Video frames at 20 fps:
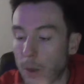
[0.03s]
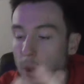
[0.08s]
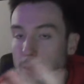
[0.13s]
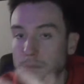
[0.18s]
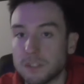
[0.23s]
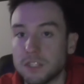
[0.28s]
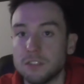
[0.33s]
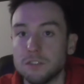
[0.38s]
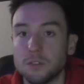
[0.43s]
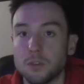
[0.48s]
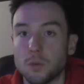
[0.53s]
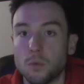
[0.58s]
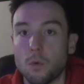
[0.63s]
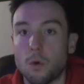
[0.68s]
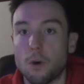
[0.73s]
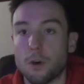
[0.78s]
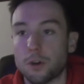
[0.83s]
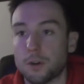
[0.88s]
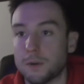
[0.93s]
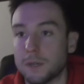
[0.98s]
So a
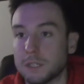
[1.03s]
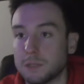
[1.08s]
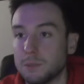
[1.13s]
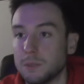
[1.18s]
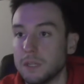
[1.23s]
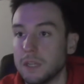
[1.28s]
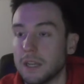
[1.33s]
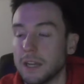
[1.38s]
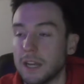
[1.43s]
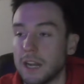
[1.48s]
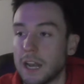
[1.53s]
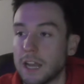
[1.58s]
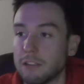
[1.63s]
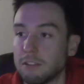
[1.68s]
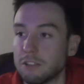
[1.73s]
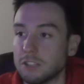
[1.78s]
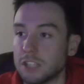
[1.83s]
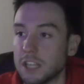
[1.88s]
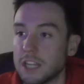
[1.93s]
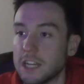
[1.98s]
quick summary of
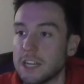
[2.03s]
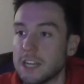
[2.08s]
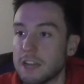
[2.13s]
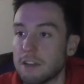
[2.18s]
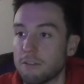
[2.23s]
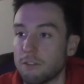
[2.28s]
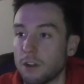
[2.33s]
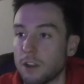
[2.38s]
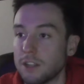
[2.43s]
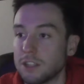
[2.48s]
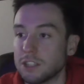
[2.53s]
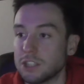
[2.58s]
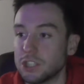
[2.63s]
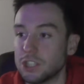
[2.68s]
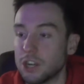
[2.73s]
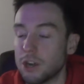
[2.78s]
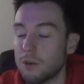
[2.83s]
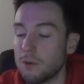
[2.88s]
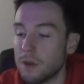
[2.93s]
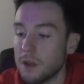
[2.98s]
what happens in these
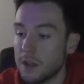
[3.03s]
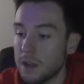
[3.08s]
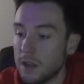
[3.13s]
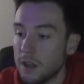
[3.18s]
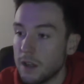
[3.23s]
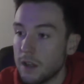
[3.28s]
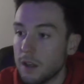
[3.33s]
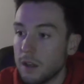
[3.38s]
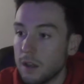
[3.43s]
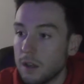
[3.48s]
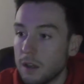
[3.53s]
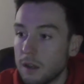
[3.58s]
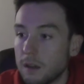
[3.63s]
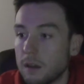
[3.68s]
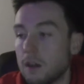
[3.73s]
four minutes.